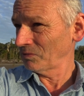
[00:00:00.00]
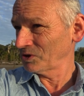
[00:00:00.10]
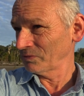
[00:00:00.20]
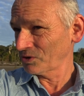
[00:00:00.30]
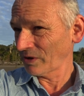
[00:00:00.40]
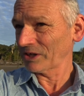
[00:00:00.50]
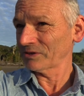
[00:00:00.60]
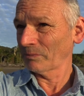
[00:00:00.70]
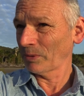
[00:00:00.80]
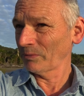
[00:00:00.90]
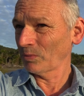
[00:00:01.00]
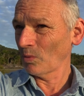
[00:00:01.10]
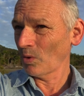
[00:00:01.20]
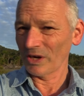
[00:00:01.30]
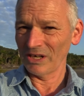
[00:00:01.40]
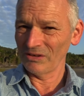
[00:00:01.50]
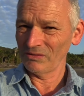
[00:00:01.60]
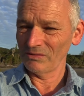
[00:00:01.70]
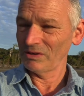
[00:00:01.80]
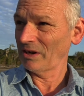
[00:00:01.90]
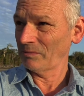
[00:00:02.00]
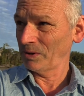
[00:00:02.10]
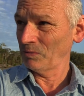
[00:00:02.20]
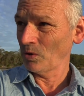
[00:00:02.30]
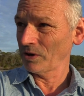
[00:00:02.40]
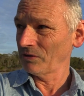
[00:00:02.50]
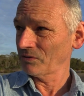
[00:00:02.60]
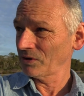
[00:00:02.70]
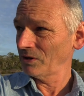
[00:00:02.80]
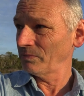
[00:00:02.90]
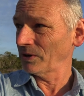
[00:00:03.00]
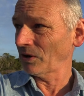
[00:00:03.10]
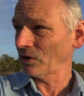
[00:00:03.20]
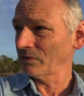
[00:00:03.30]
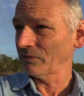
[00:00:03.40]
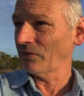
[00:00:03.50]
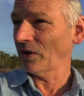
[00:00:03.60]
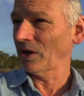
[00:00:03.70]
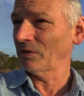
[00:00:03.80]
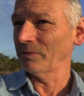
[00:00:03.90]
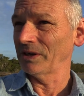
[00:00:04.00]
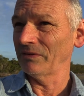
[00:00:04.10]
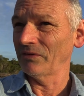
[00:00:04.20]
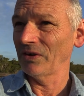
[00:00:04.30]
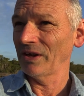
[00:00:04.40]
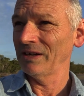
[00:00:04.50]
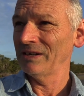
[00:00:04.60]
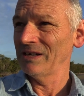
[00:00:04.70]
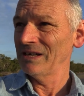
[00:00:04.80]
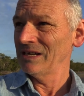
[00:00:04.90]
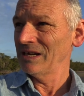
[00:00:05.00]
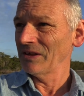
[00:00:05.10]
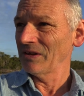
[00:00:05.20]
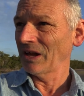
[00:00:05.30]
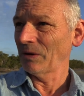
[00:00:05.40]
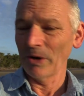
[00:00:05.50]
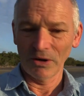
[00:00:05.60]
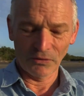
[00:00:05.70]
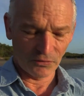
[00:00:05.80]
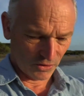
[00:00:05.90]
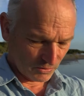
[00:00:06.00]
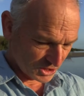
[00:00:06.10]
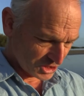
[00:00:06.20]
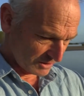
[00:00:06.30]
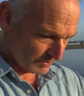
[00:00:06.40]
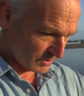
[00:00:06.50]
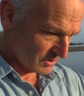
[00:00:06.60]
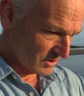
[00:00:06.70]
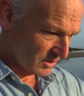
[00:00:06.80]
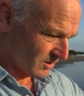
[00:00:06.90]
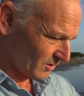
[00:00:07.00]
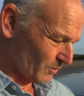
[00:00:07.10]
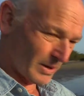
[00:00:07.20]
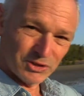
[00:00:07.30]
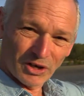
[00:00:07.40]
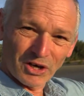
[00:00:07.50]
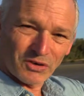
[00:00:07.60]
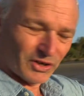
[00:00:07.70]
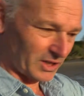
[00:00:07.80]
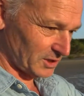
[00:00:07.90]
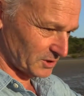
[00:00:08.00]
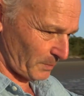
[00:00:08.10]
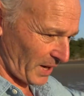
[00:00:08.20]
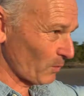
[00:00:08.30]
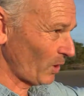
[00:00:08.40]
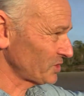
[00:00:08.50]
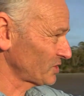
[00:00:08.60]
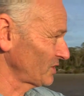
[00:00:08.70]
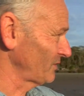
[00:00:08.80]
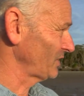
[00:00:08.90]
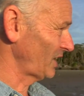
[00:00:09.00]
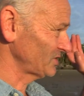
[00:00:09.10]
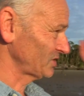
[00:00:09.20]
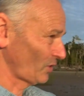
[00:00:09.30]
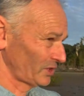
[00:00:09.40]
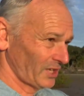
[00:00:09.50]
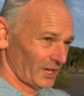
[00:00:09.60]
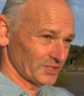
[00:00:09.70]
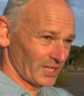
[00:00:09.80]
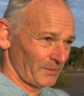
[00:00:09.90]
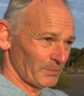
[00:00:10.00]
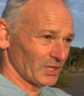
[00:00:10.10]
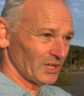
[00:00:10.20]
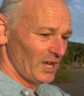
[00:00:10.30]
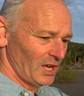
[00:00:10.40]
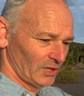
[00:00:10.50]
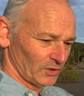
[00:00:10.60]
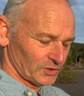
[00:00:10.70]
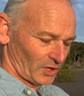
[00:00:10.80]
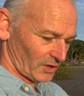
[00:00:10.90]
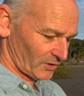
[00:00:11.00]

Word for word: some tracks of people walking had been walking through, but I couldn't follow them any further. They went through a deep, almost like a creek. It's a backwash of the, as the tide goes out, but it looks like a